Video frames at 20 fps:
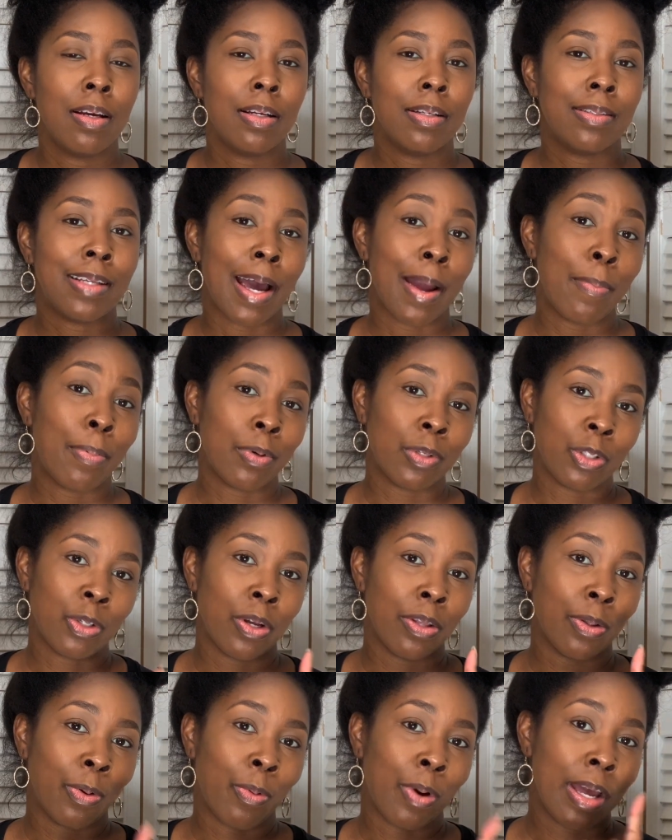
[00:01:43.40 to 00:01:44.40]
diapers
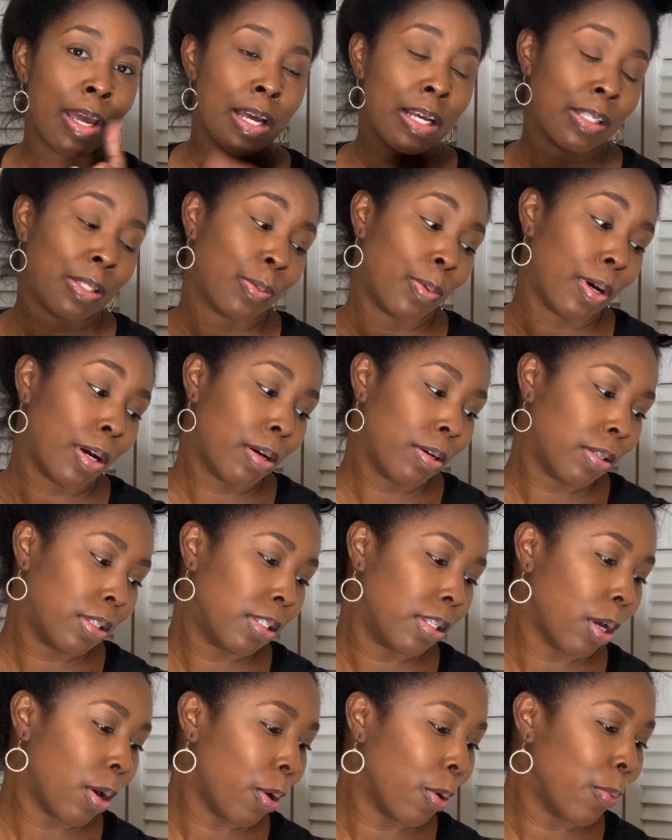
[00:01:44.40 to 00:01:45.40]
on the way as well.
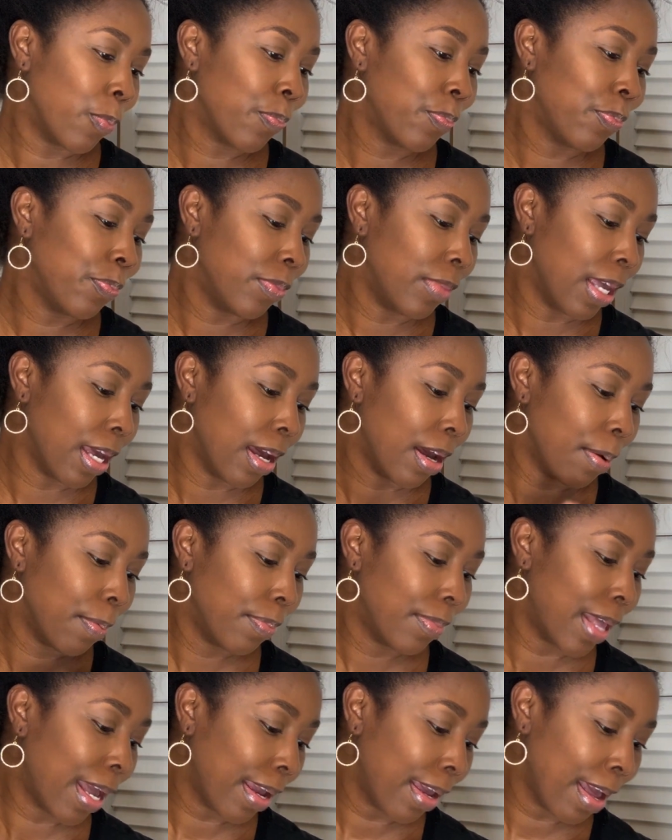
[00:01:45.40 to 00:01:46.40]
So yeah,
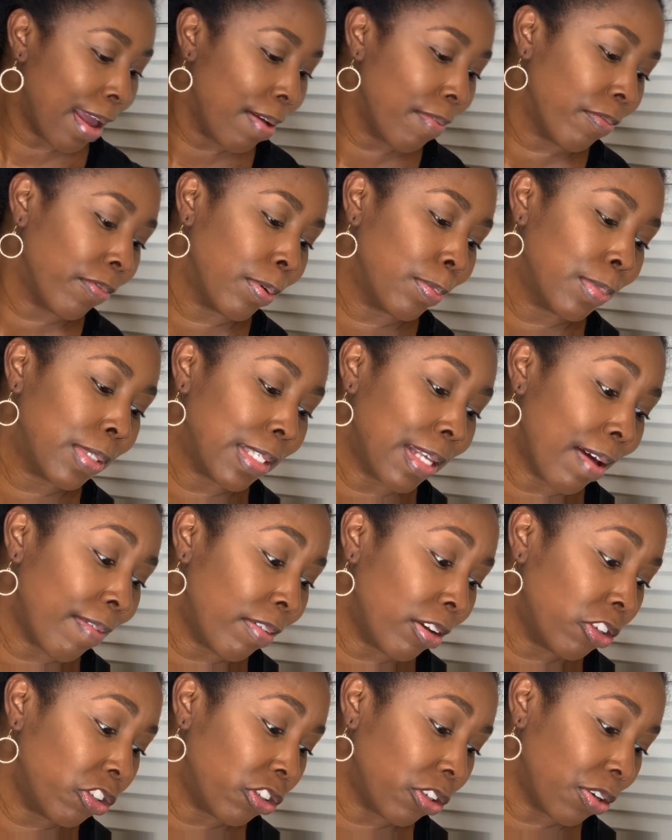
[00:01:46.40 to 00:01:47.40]
that came from
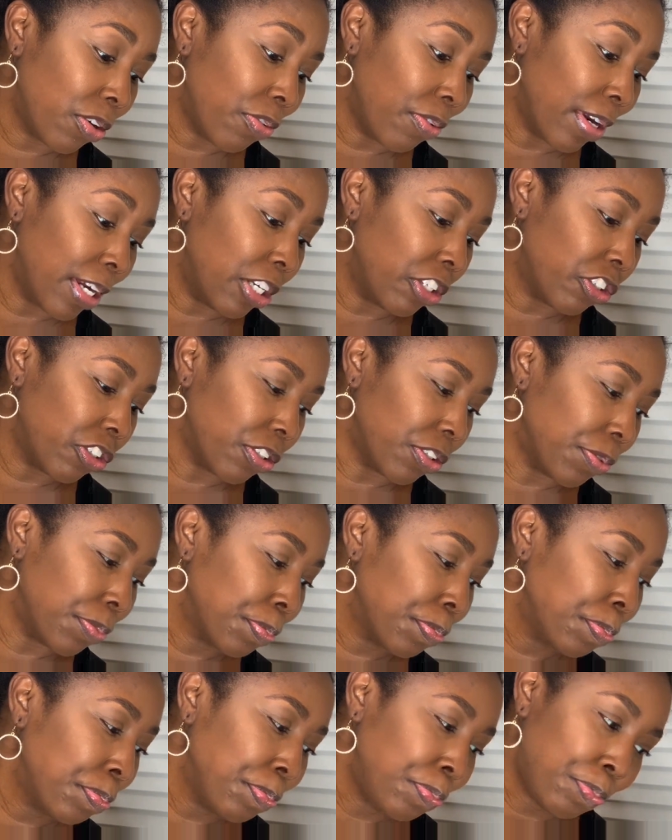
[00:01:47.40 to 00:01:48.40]
7th
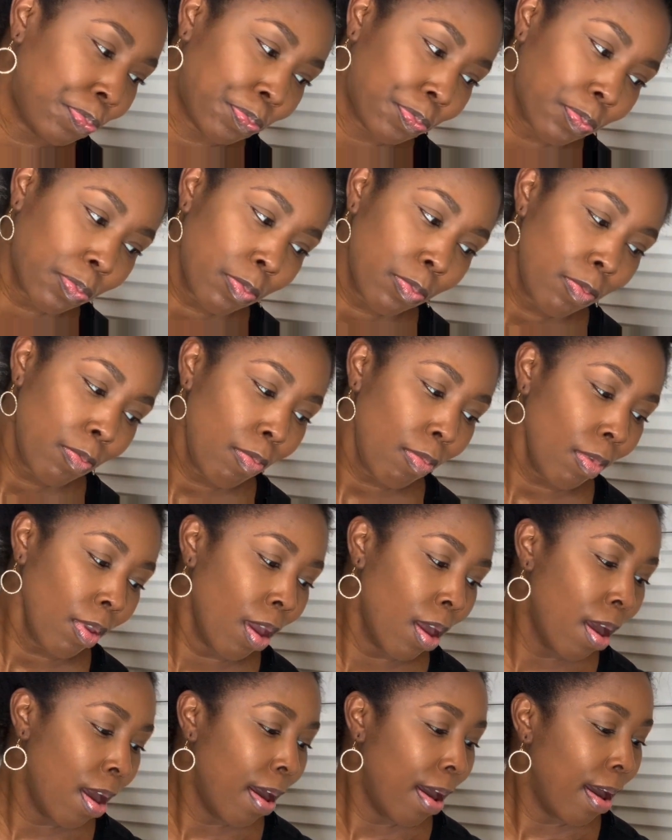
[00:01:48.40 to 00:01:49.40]
Generation.
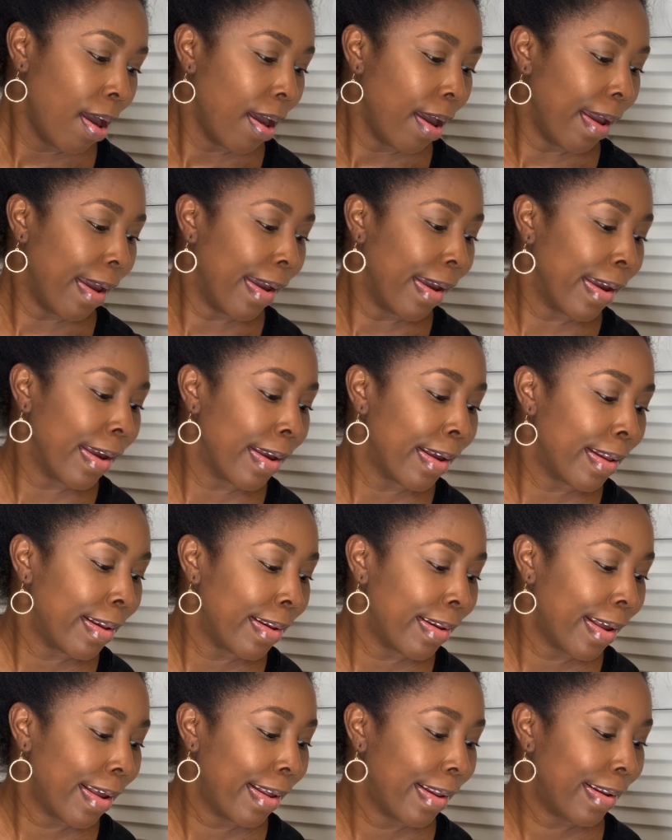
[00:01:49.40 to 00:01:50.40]

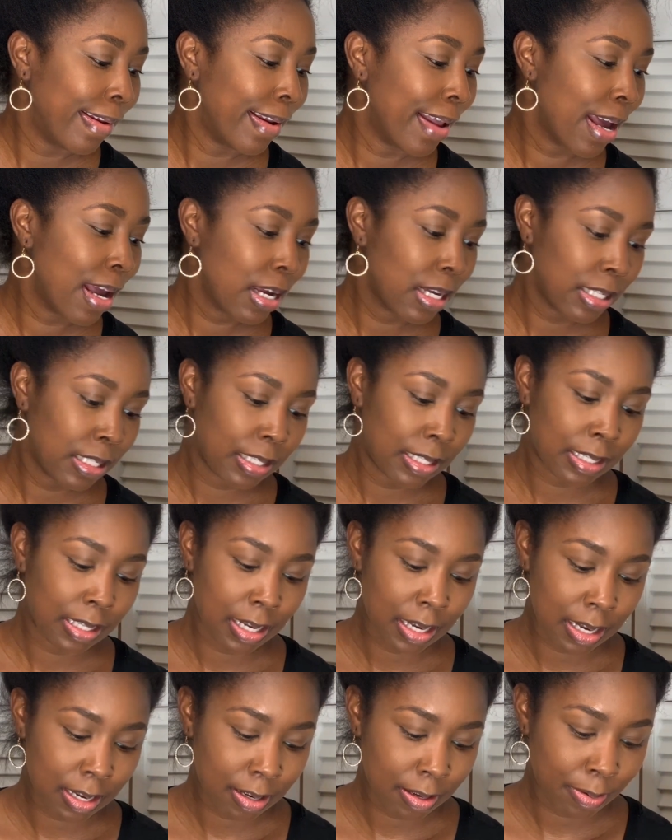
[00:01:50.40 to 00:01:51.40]
And next,
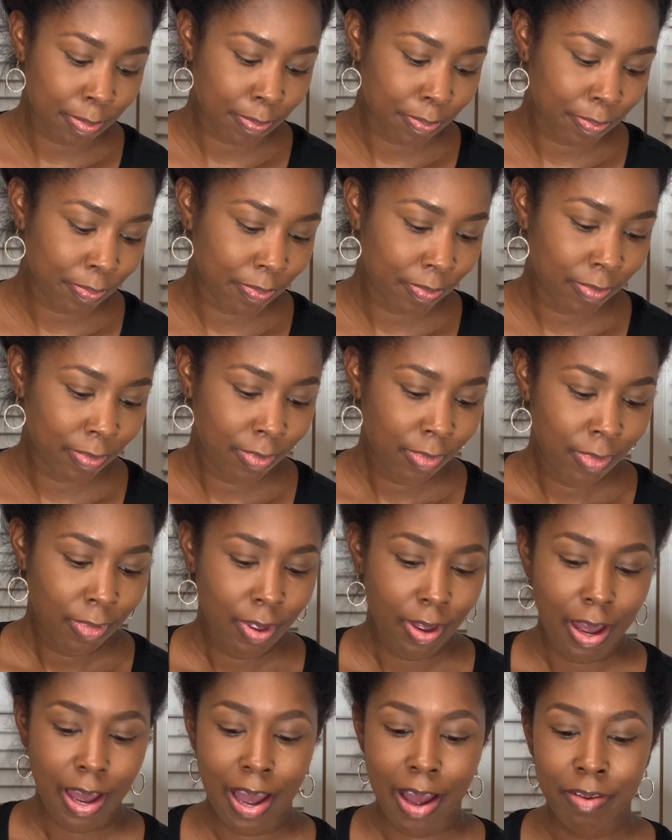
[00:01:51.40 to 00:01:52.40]
I
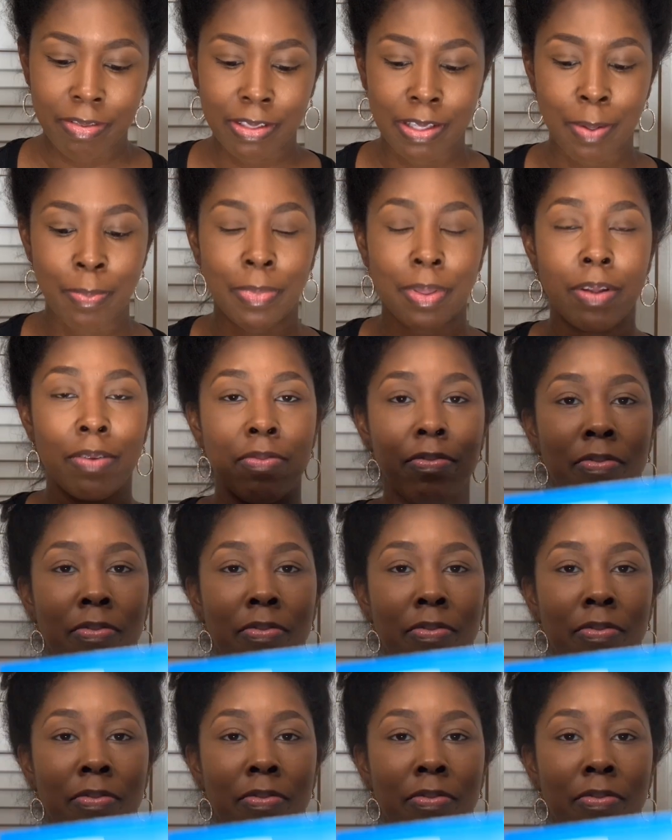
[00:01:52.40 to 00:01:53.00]
have something